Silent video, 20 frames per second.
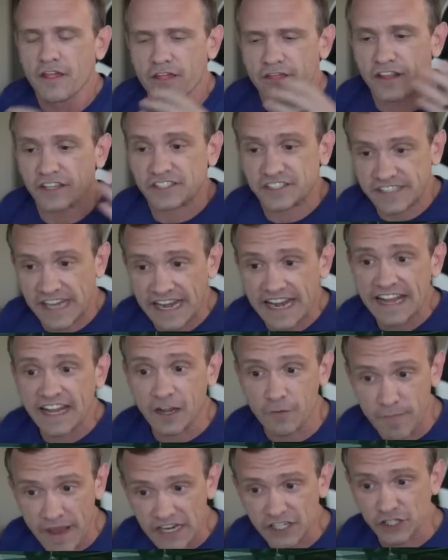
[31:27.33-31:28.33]
The city
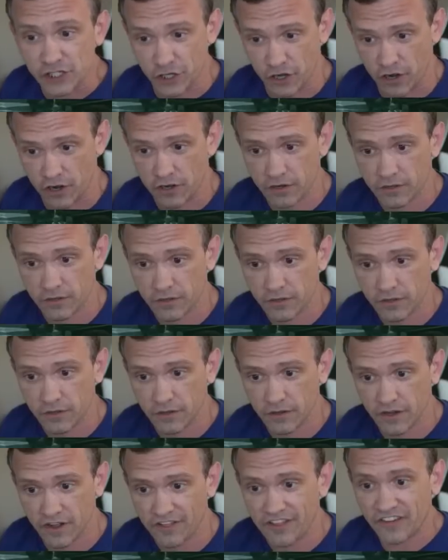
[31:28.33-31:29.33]
commissioner
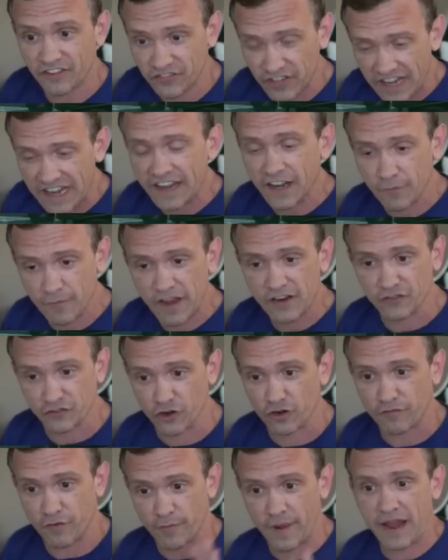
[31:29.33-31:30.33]

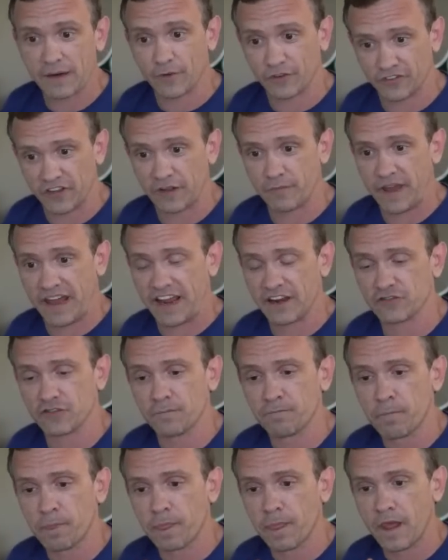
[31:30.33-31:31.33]
for Panama City
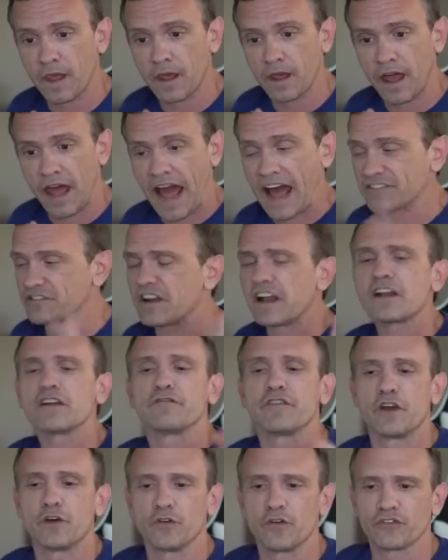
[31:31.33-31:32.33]
Beach has an
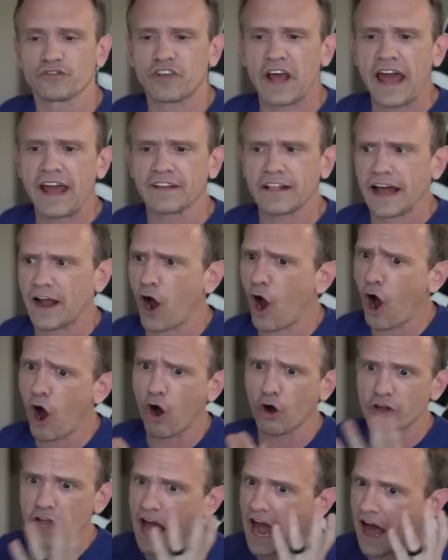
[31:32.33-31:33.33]
interview saying like,
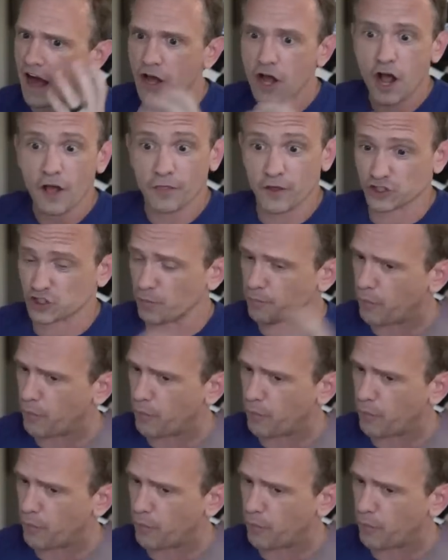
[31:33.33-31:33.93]
oh yeah, there's